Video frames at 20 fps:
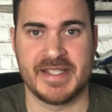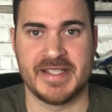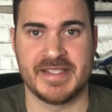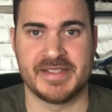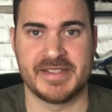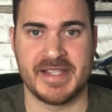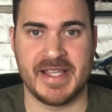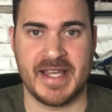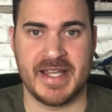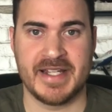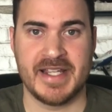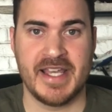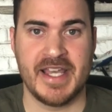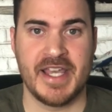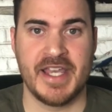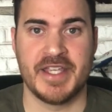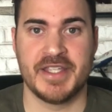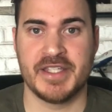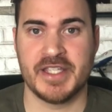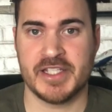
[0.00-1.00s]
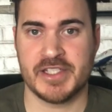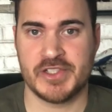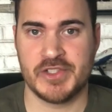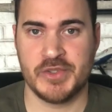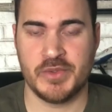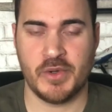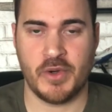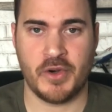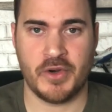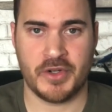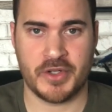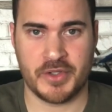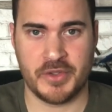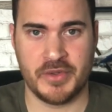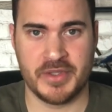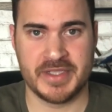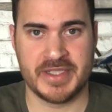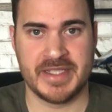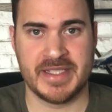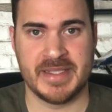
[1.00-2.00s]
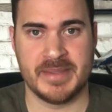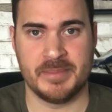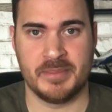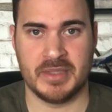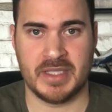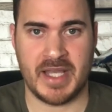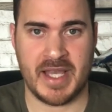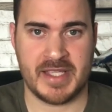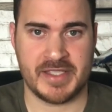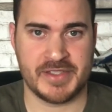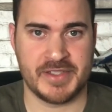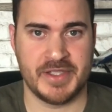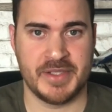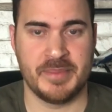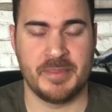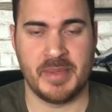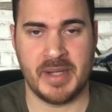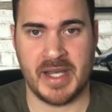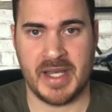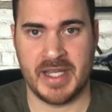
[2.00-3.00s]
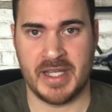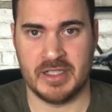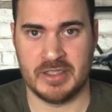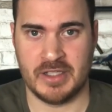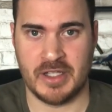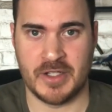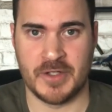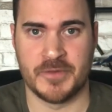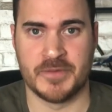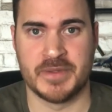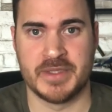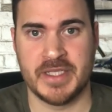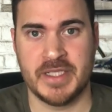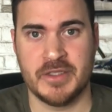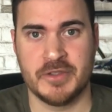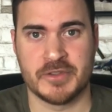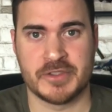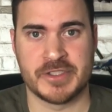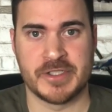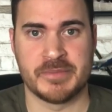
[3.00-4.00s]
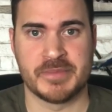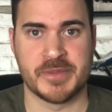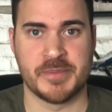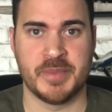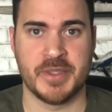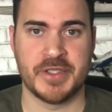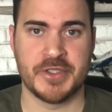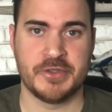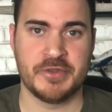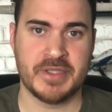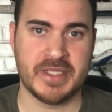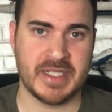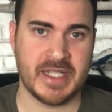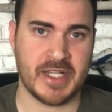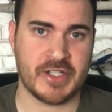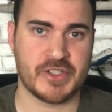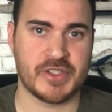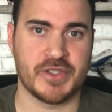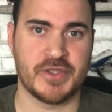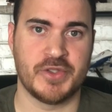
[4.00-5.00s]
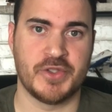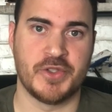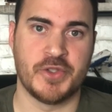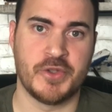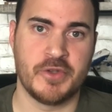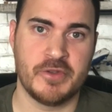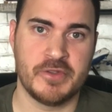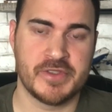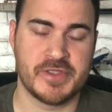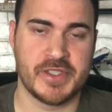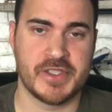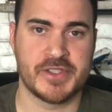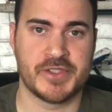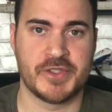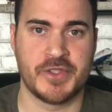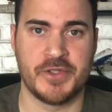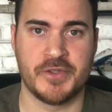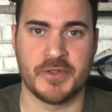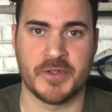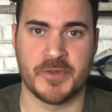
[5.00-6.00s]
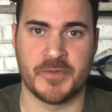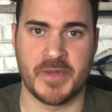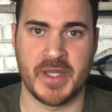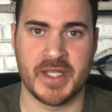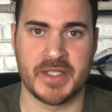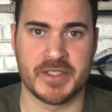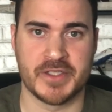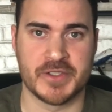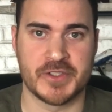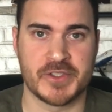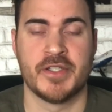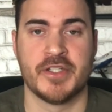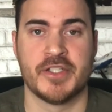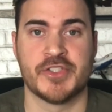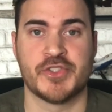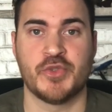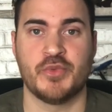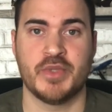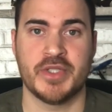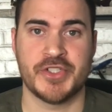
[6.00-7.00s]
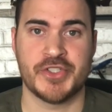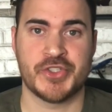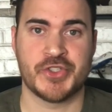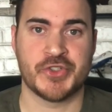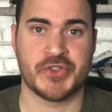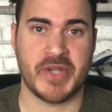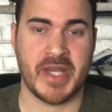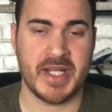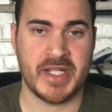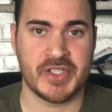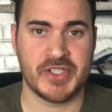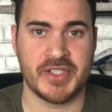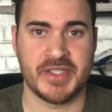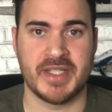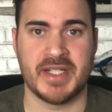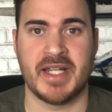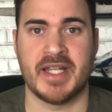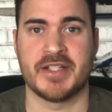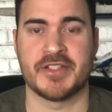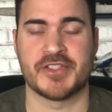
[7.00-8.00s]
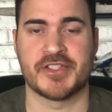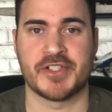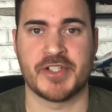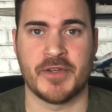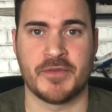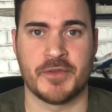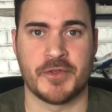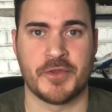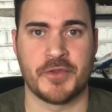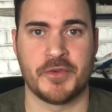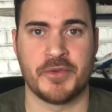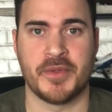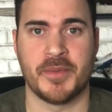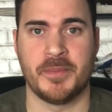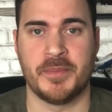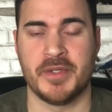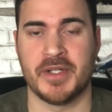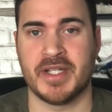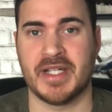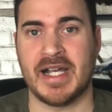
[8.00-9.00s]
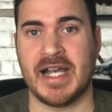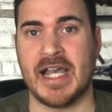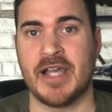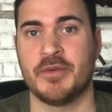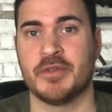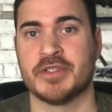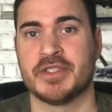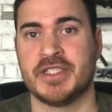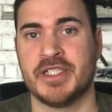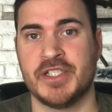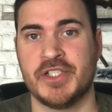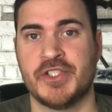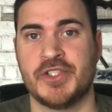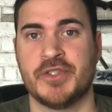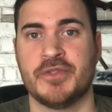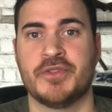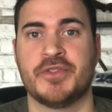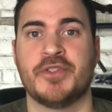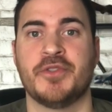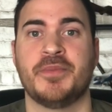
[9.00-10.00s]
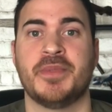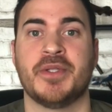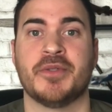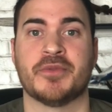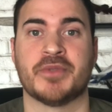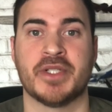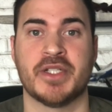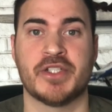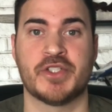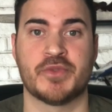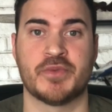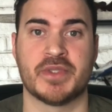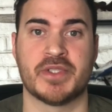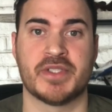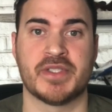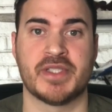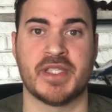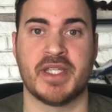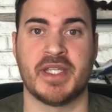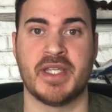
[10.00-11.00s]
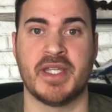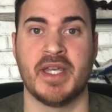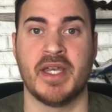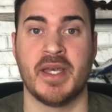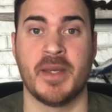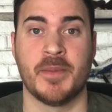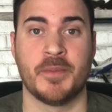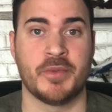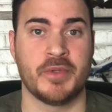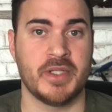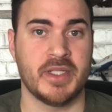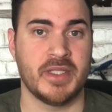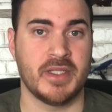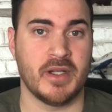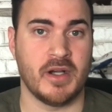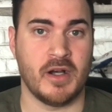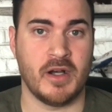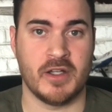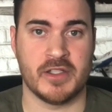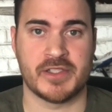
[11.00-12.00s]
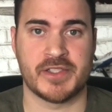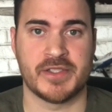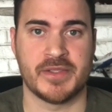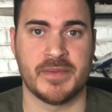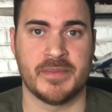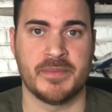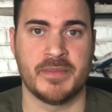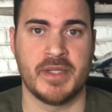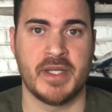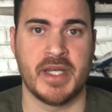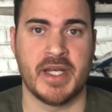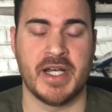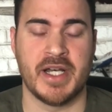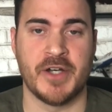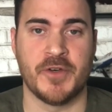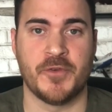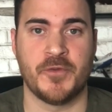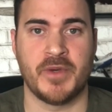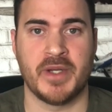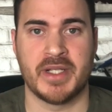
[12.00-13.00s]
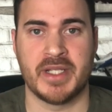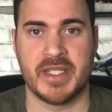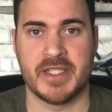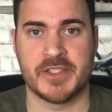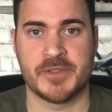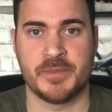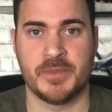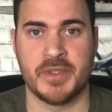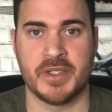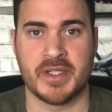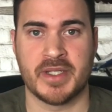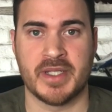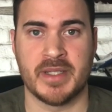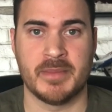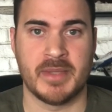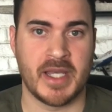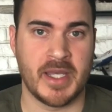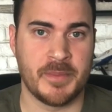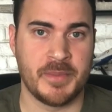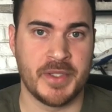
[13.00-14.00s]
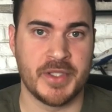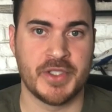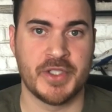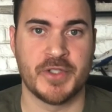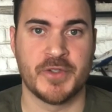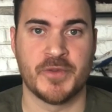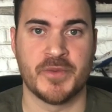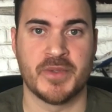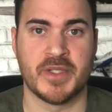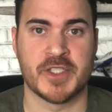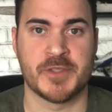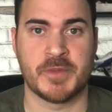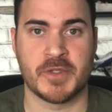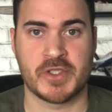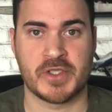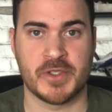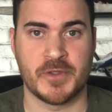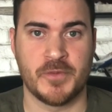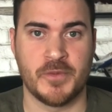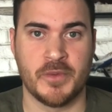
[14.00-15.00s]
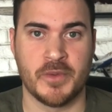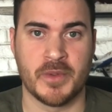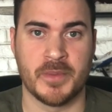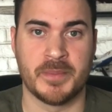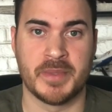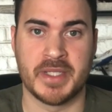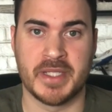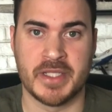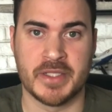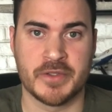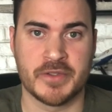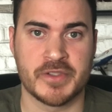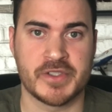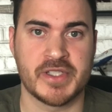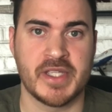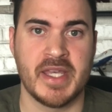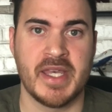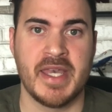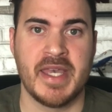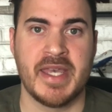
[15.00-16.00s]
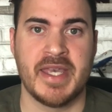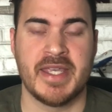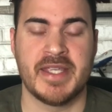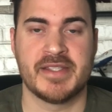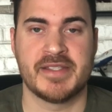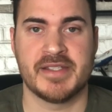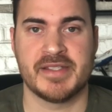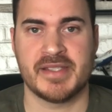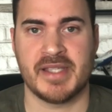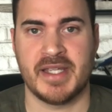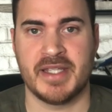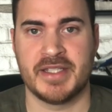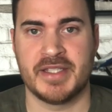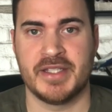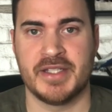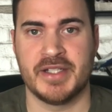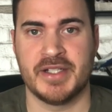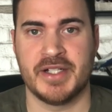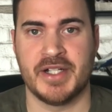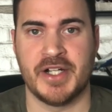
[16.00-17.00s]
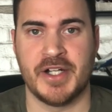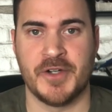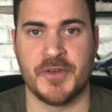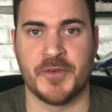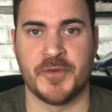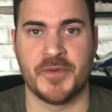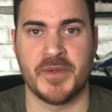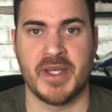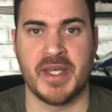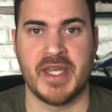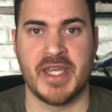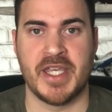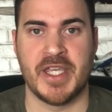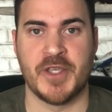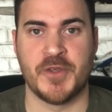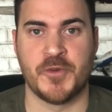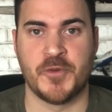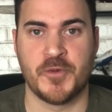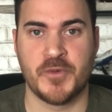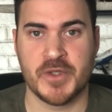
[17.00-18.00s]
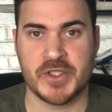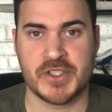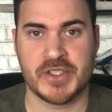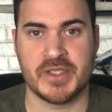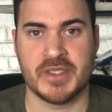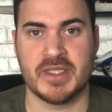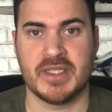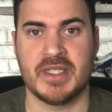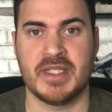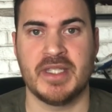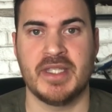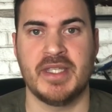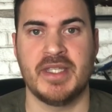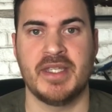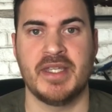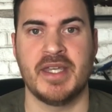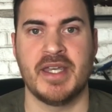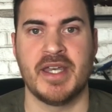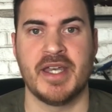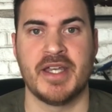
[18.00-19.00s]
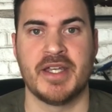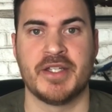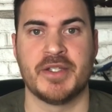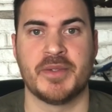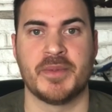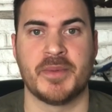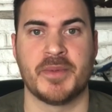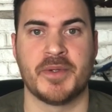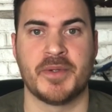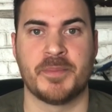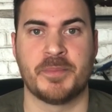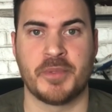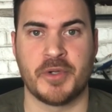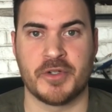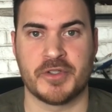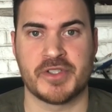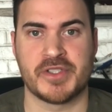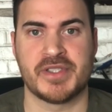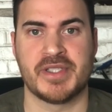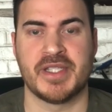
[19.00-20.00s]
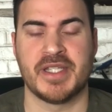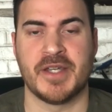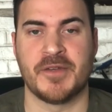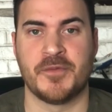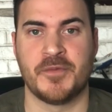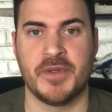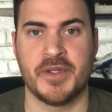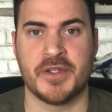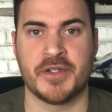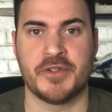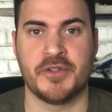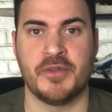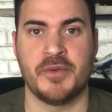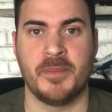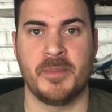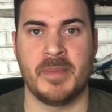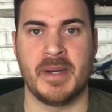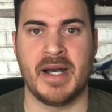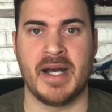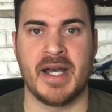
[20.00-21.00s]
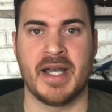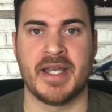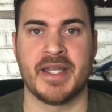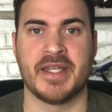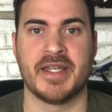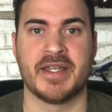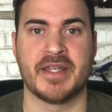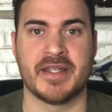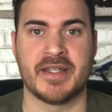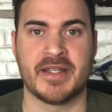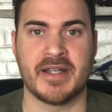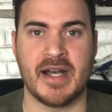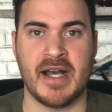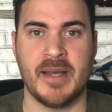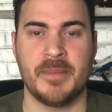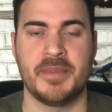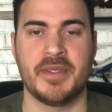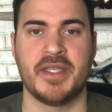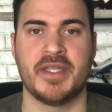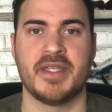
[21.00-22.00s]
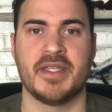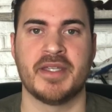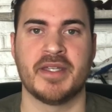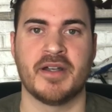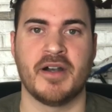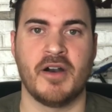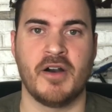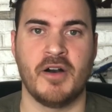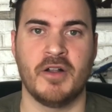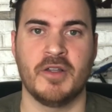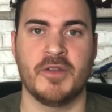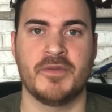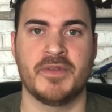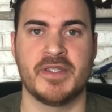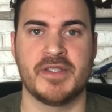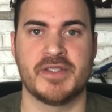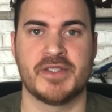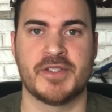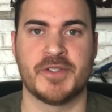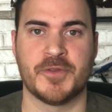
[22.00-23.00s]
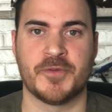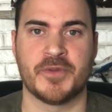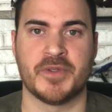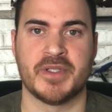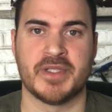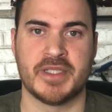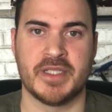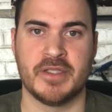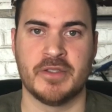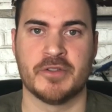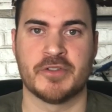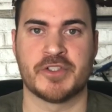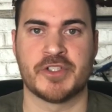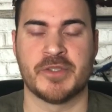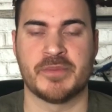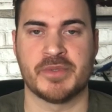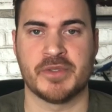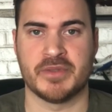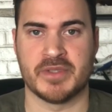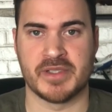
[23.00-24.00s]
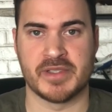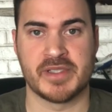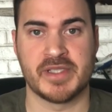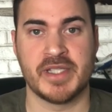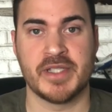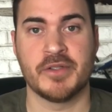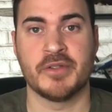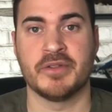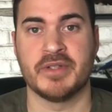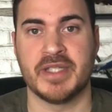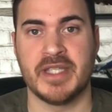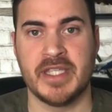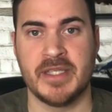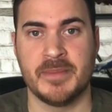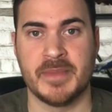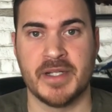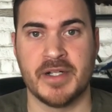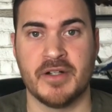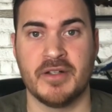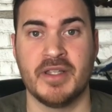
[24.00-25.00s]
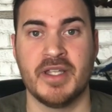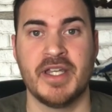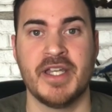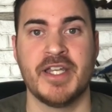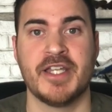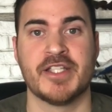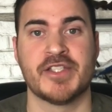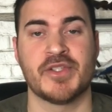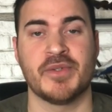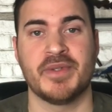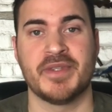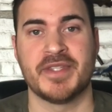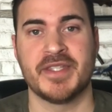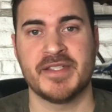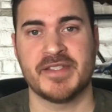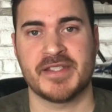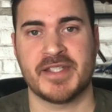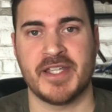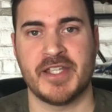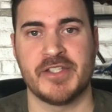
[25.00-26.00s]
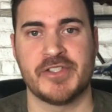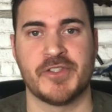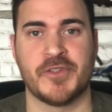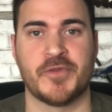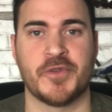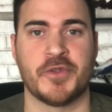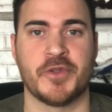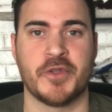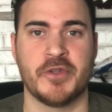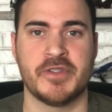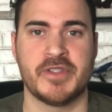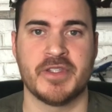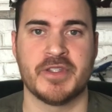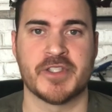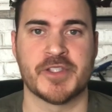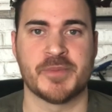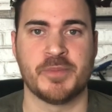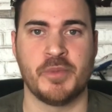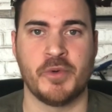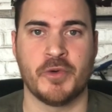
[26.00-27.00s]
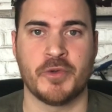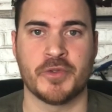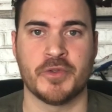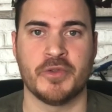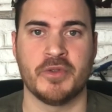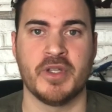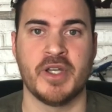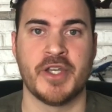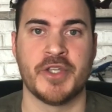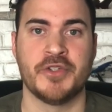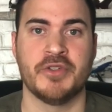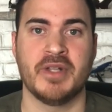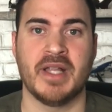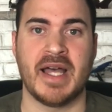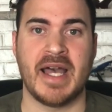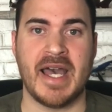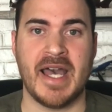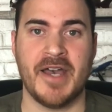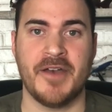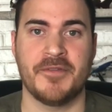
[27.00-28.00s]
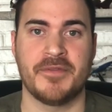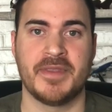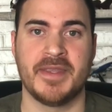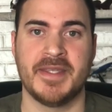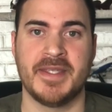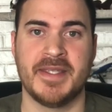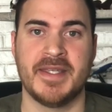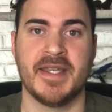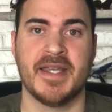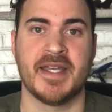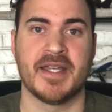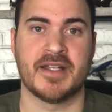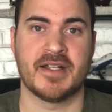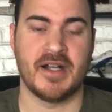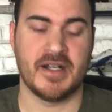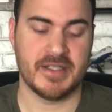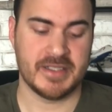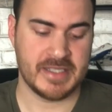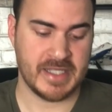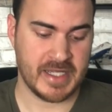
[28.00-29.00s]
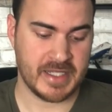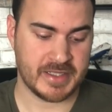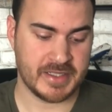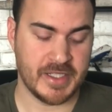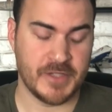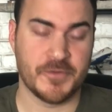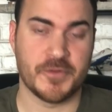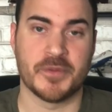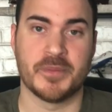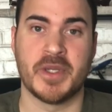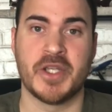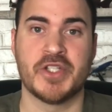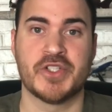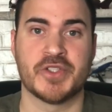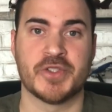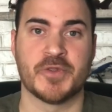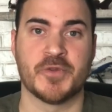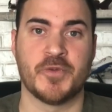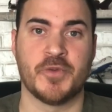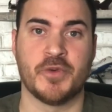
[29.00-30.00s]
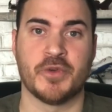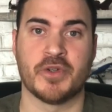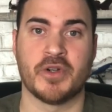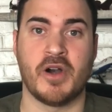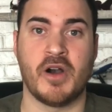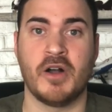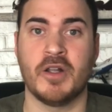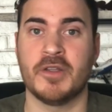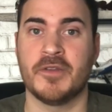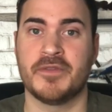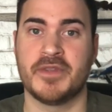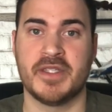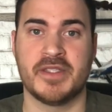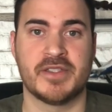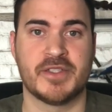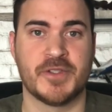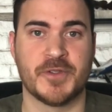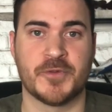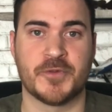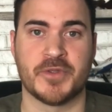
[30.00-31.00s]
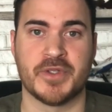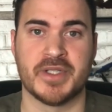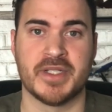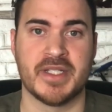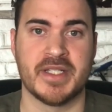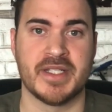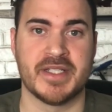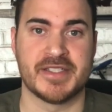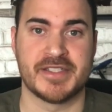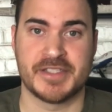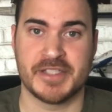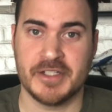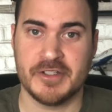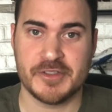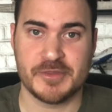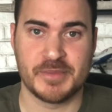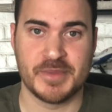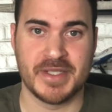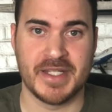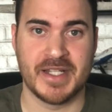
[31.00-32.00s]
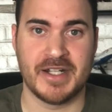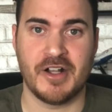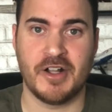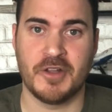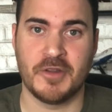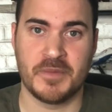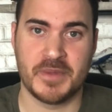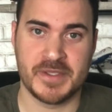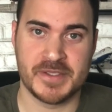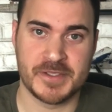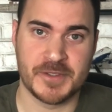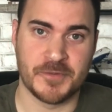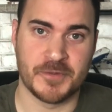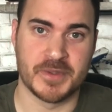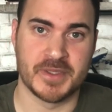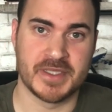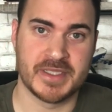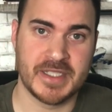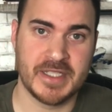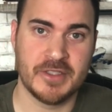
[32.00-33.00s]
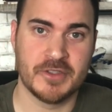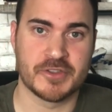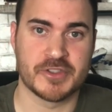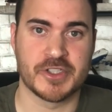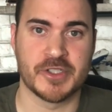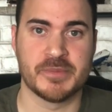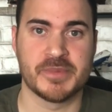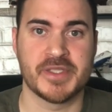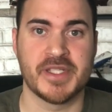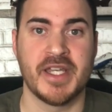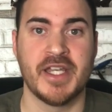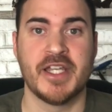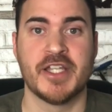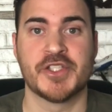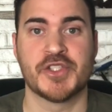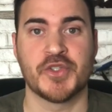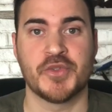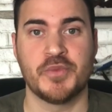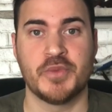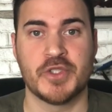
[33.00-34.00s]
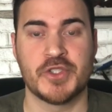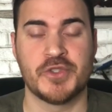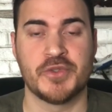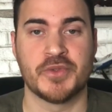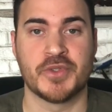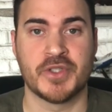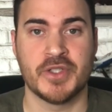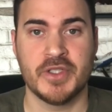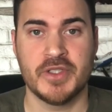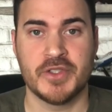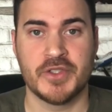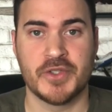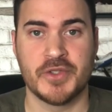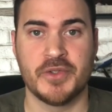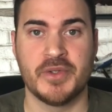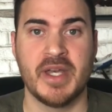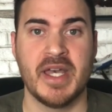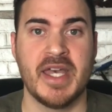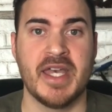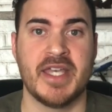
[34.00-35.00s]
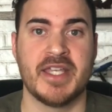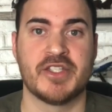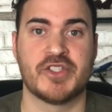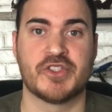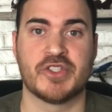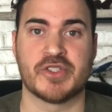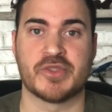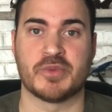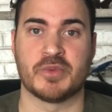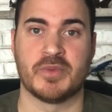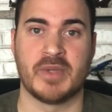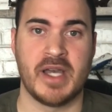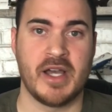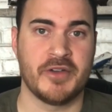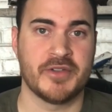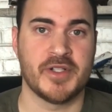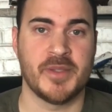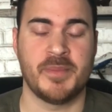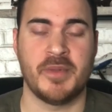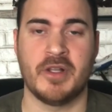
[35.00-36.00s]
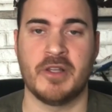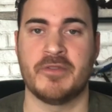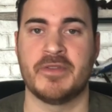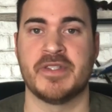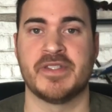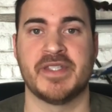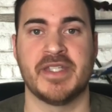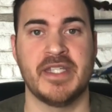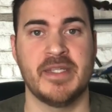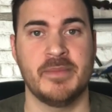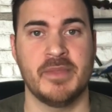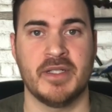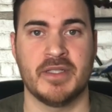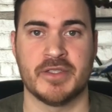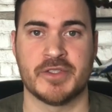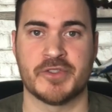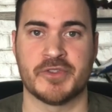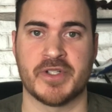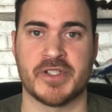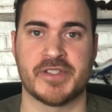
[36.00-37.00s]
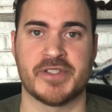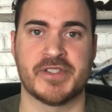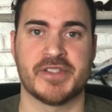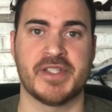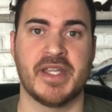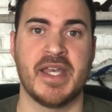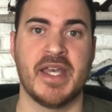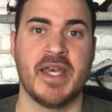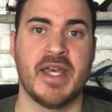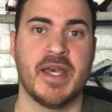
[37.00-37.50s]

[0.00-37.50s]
is that yes, you are going to get blasted by a lot of dealerships, but you can actually use this to your advantage. So one strategy that I discovered through the book, I Will Teach You to Be Rich, which is a pretty awesome finance book, in my opinion, especially for beginners, is this idea of efficiently purchasing a vehicle by copying all of these different dealerships on a single email. So in this case, if you're using this portal, you'll have the contact information for all of these different salesmen at all of these different dealerships. So what you could do is just round up all of these email addresses,